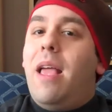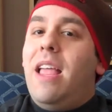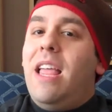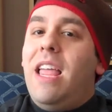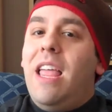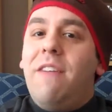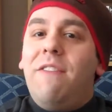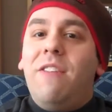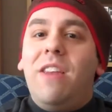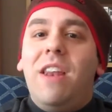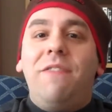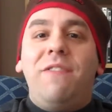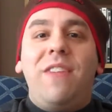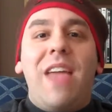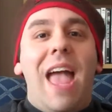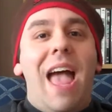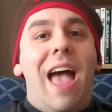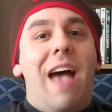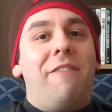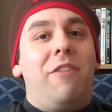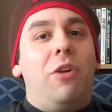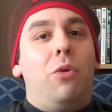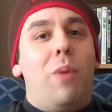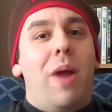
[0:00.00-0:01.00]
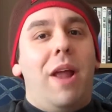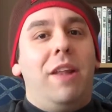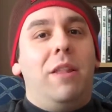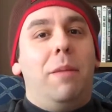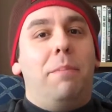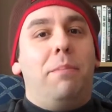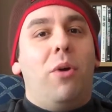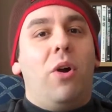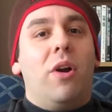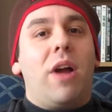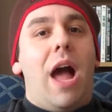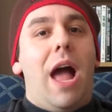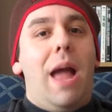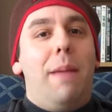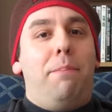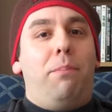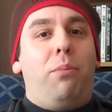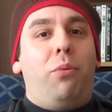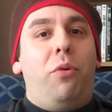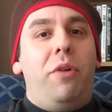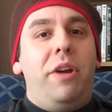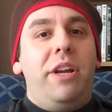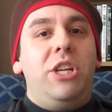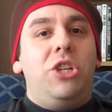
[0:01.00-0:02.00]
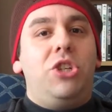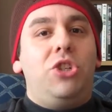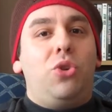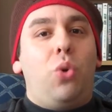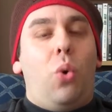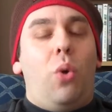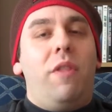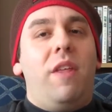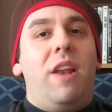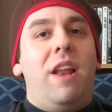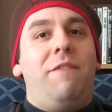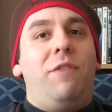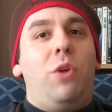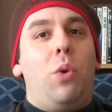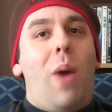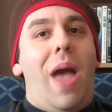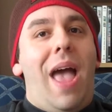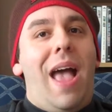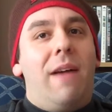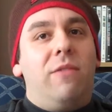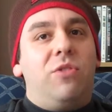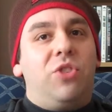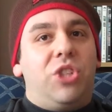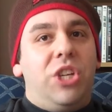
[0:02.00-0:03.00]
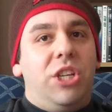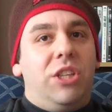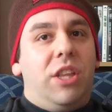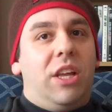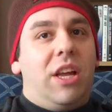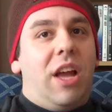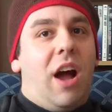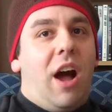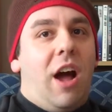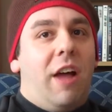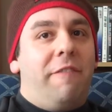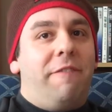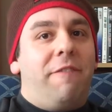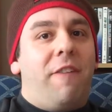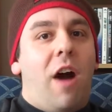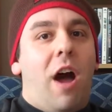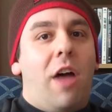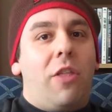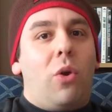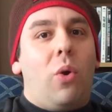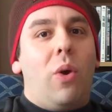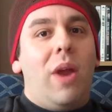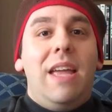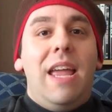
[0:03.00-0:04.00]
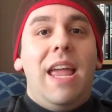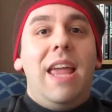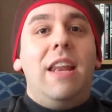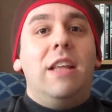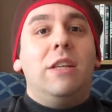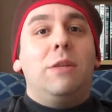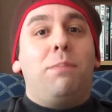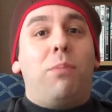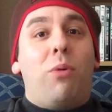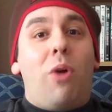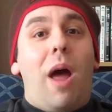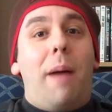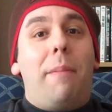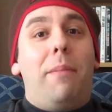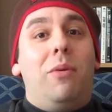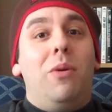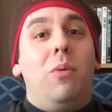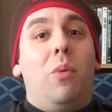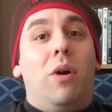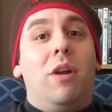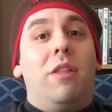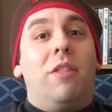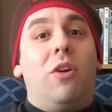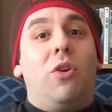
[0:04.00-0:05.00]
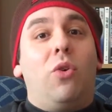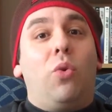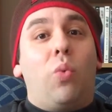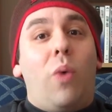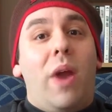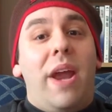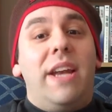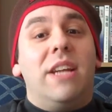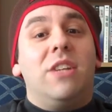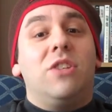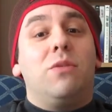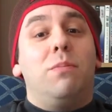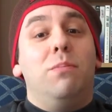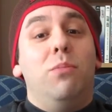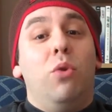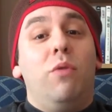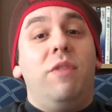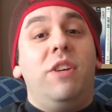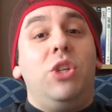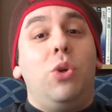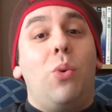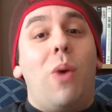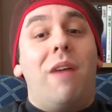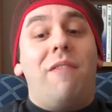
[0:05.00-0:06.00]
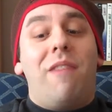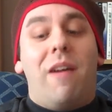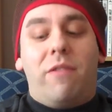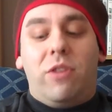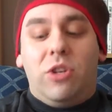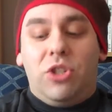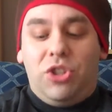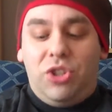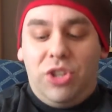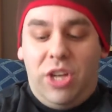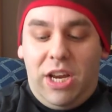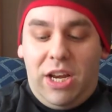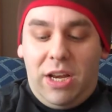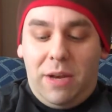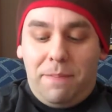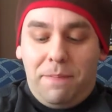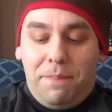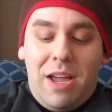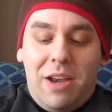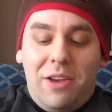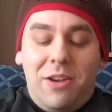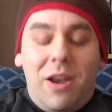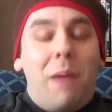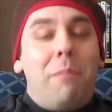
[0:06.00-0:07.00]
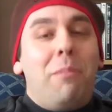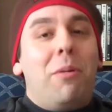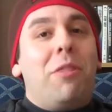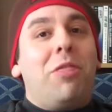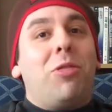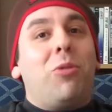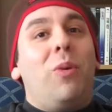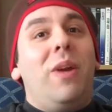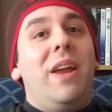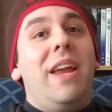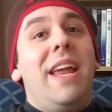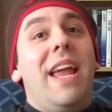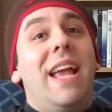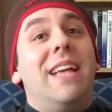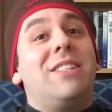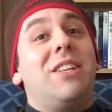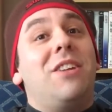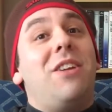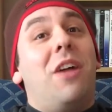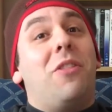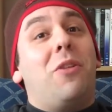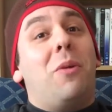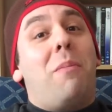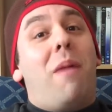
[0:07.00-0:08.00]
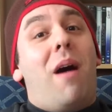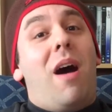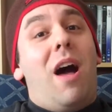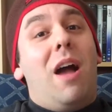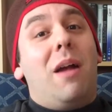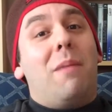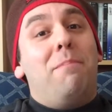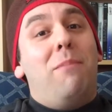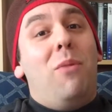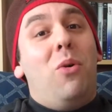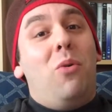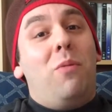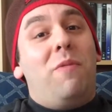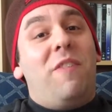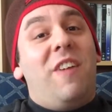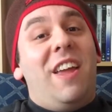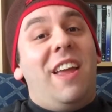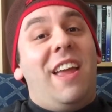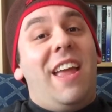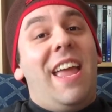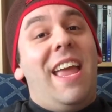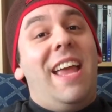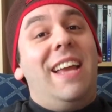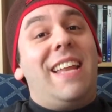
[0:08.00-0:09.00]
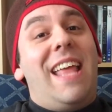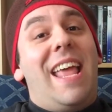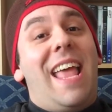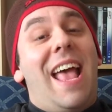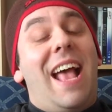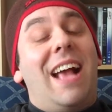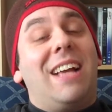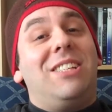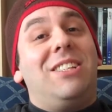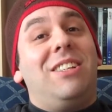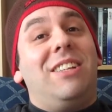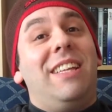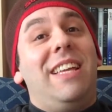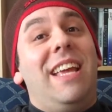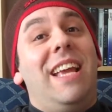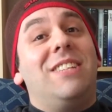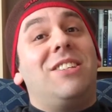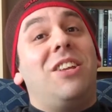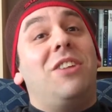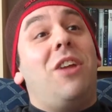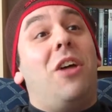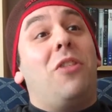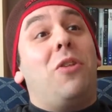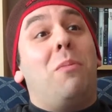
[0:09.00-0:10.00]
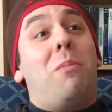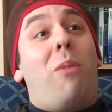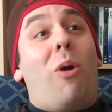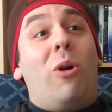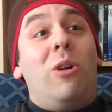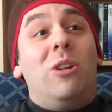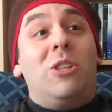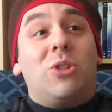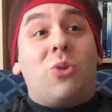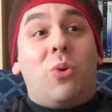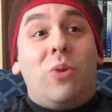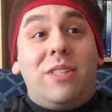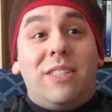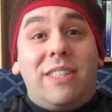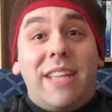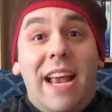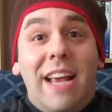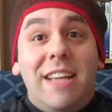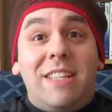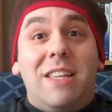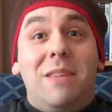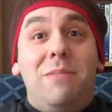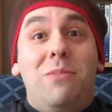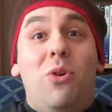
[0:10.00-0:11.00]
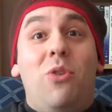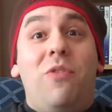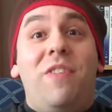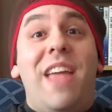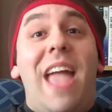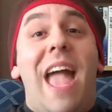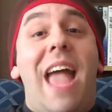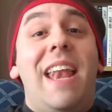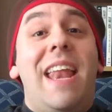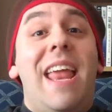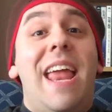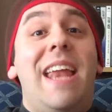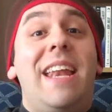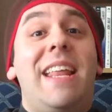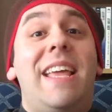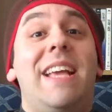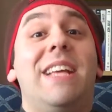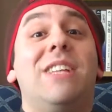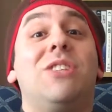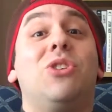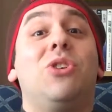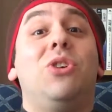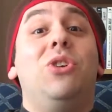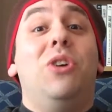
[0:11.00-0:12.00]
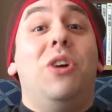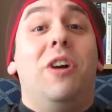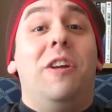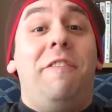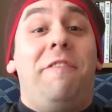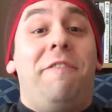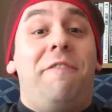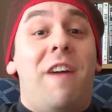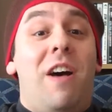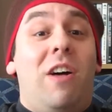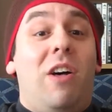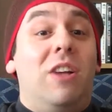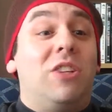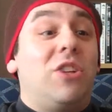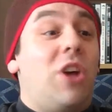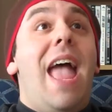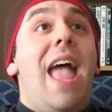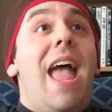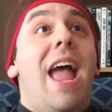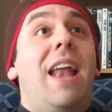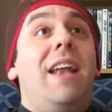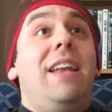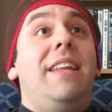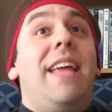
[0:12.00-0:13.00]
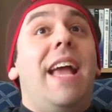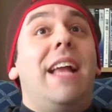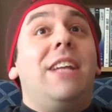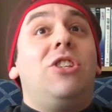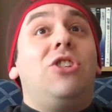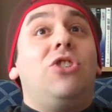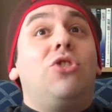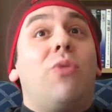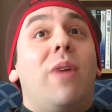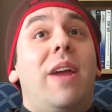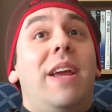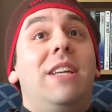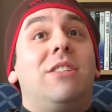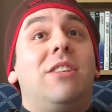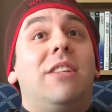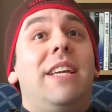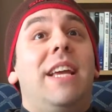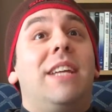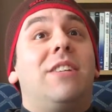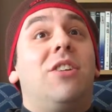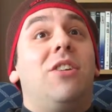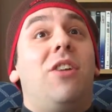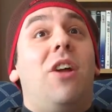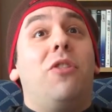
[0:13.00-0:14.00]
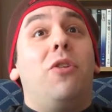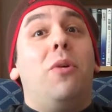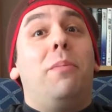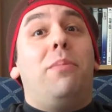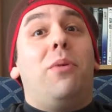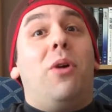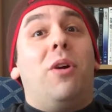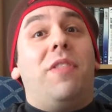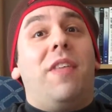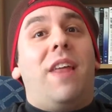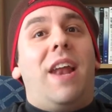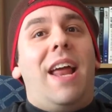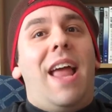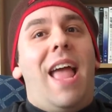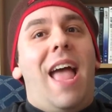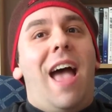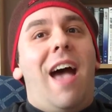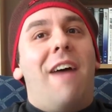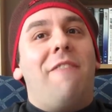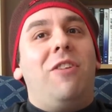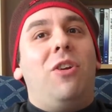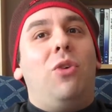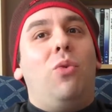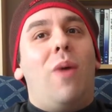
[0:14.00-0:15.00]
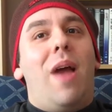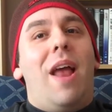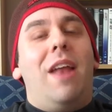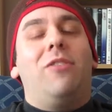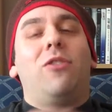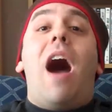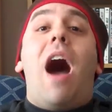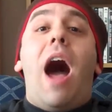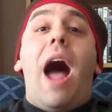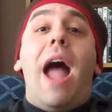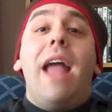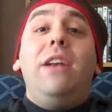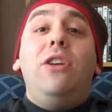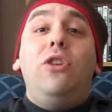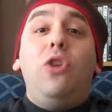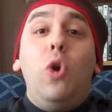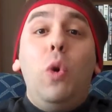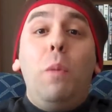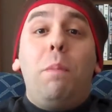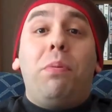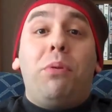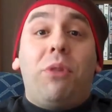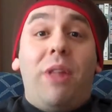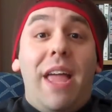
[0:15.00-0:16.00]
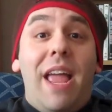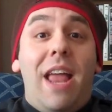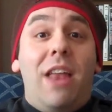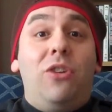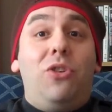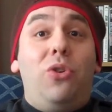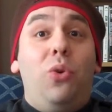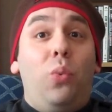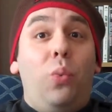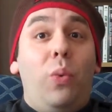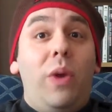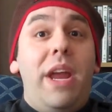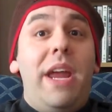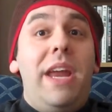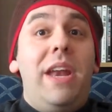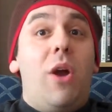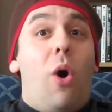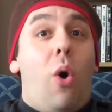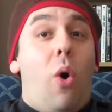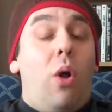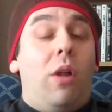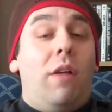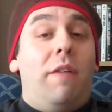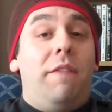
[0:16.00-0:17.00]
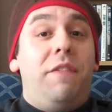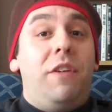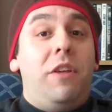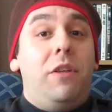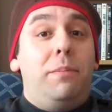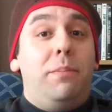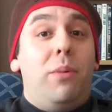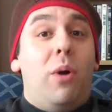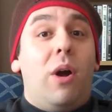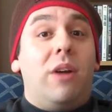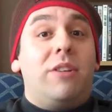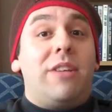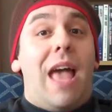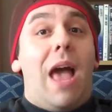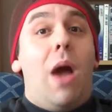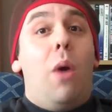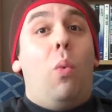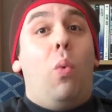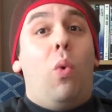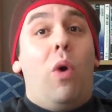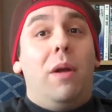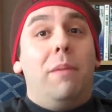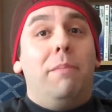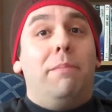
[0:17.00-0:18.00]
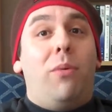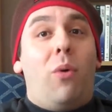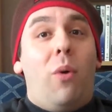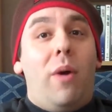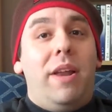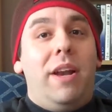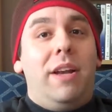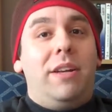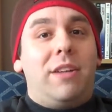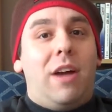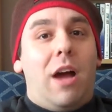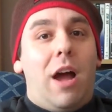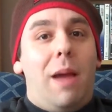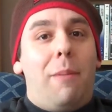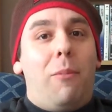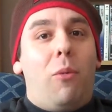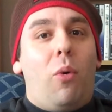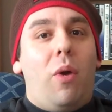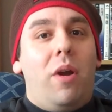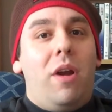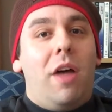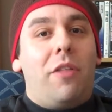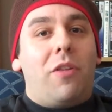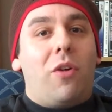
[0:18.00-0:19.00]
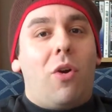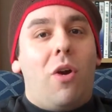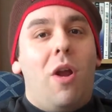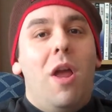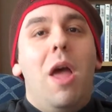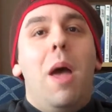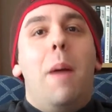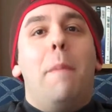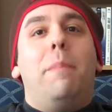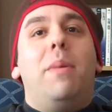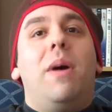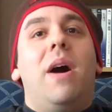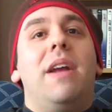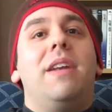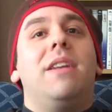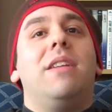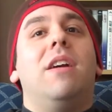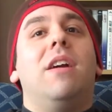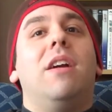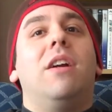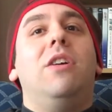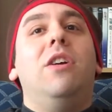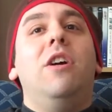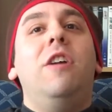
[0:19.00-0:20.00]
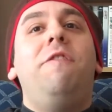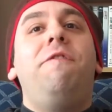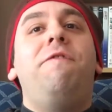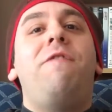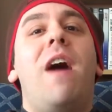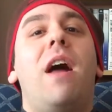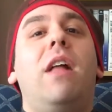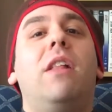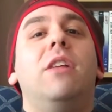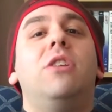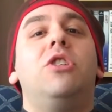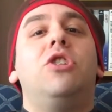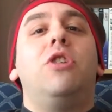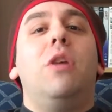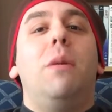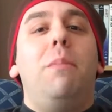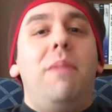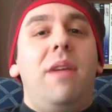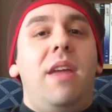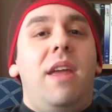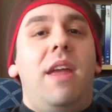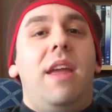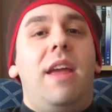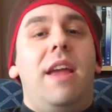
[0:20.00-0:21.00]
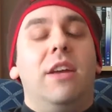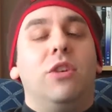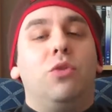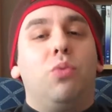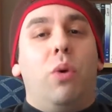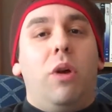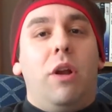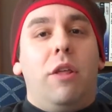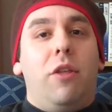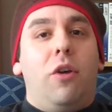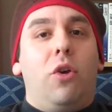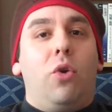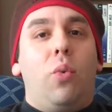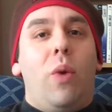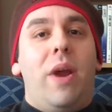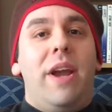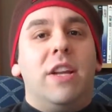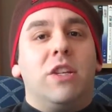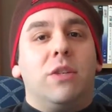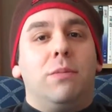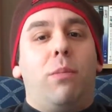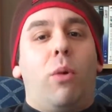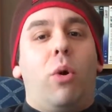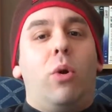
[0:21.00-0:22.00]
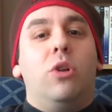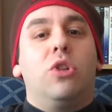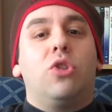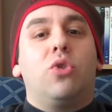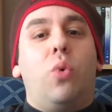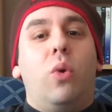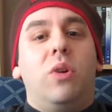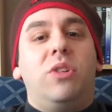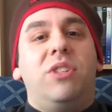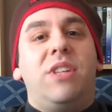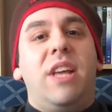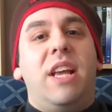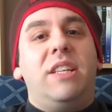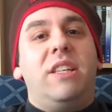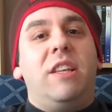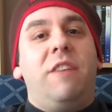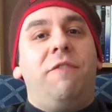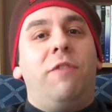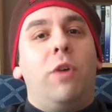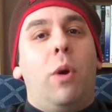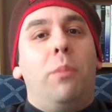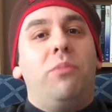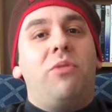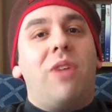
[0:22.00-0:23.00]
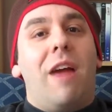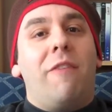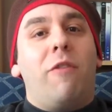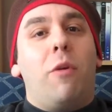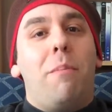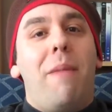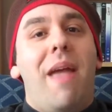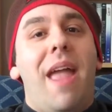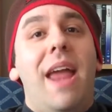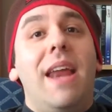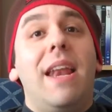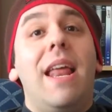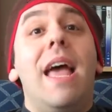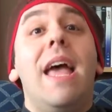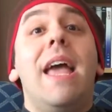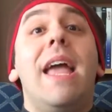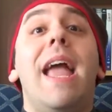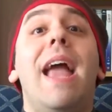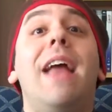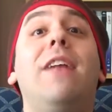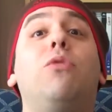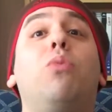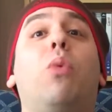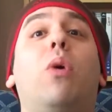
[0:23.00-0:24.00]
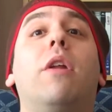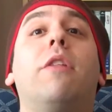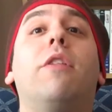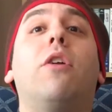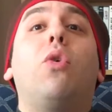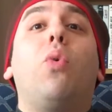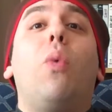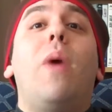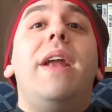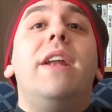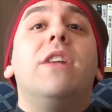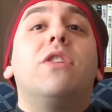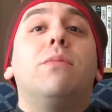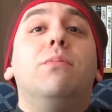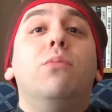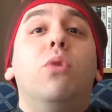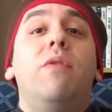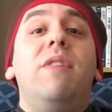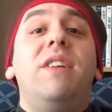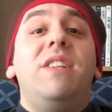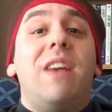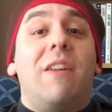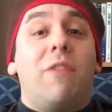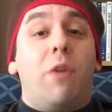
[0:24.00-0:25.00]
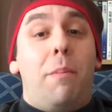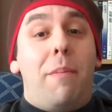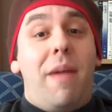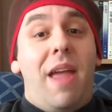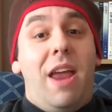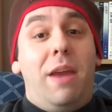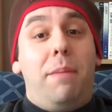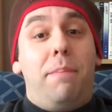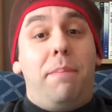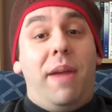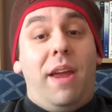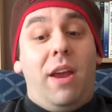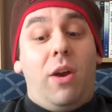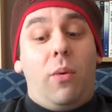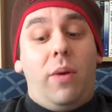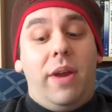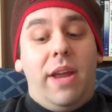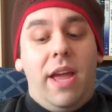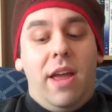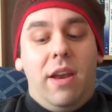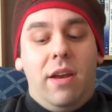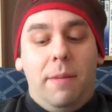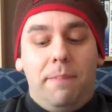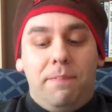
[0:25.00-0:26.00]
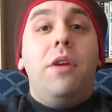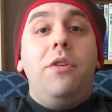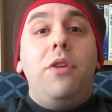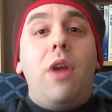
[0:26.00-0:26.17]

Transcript: Even if you haven't read the book, I'm pretty sure that if you have seen The Godfather, it is probably one of the greatest movies you have ever seen. Number 3 is another mob movie. It actually is another Martin Scorsese movie, and it is Goodfellas. And yet, strangely, it's another book that I haven't read. So I do plan to read all of these books at one point in time or another. But Goodfellas, to me, is one of the greatest Martin Scorsese films ever made. It's one of the greatest movies ever made, period.